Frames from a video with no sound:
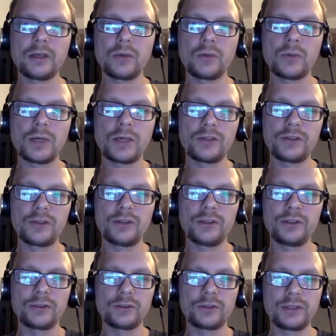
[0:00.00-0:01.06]
once
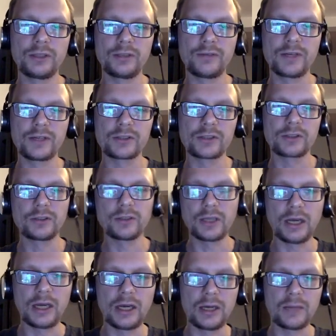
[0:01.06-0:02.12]
your function
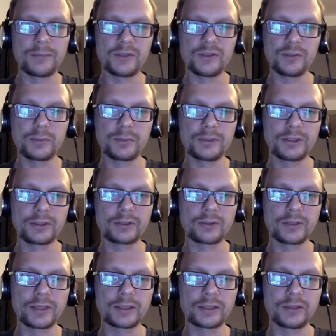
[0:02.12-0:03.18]
is implemented
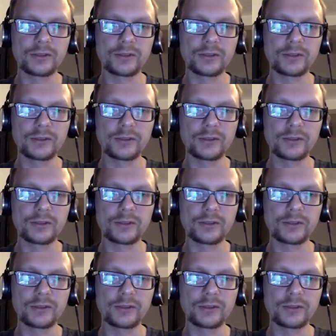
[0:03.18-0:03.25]
correctly.